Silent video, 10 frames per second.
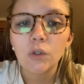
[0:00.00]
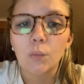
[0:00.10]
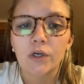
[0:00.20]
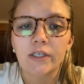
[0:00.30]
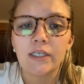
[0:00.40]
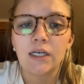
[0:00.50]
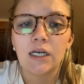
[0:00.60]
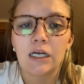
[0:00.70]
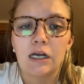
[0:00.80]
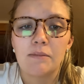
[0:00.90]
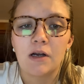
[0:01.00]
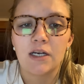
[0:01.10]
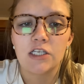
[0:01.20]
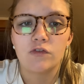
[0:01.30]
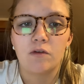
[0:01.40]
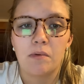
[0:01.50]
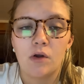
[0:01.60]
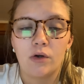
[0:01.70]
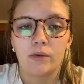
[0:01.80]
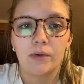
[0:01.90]
working um, on his
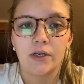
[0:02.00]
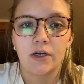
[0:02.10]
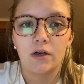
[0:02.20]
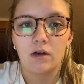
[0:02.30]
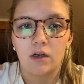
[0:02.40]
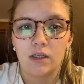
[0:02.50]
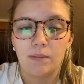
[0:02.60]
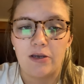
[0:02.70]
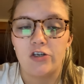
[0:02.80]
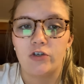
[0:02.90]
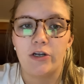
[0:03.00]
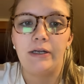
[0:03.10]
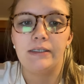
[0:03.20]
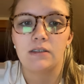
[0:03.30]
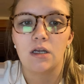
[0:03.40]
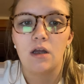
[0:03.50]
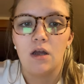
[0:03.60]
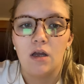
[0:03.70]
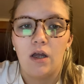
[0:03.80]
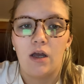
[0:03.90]
football career on the Patriots.
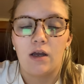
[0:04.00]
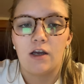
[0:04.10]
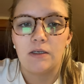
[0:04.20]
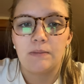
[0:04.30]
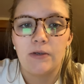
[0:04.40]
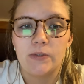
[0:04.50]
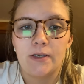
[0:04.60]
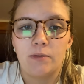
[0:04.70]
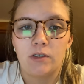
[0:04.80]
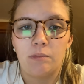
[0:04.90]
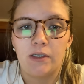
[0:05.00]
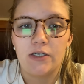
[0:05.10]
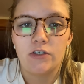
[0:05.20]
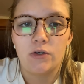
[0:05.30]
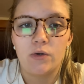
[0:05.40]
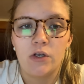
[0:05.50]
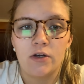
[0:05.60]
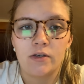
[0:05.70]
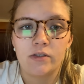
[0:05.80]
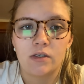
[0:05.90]
Um, he was able to play two
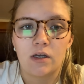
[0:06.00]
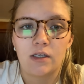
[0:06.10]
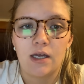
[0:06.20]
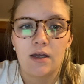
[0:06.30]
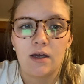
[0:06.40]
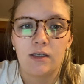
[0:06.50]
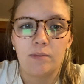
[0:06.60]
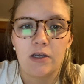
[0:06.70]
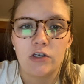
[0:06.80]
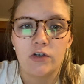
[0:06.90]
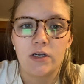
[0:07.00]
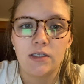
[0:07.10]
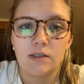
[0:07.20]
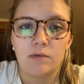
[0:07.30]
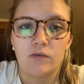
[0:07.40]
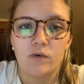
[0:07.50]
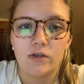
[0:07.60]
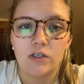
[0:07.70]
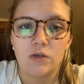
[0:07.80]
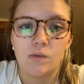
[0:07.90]
years on the on the Patriots before
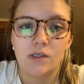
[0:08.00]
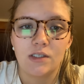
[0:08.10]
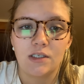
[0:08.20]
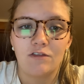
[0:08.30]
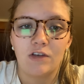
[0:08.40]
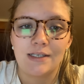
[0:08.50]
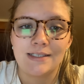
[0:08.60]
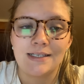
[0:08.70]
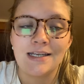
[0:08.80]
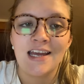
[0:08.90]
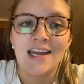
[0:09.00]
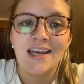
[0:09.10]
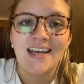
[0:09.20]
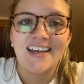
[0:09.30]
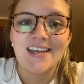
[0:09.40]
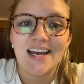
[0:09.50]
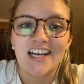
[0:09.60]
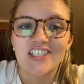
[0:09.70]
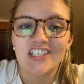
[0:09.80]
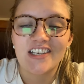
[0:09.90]
he was convicted. He
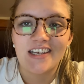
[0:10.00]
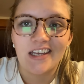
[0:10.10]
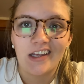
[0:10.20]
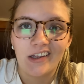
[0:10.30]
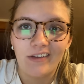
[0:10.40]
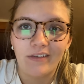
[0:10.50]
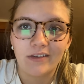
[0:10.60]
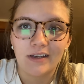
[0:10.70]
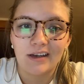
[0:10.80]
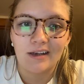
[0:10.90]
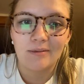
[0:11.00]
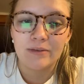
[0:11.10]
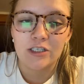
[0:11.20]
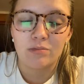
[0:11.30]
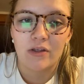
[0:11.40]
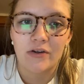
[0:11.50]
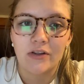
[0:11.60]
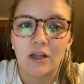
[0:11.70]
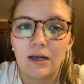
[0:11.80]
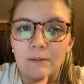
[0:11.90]
actually killed um, his
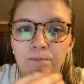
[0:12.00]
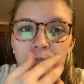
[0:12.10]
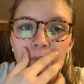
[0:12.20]
brother-in-law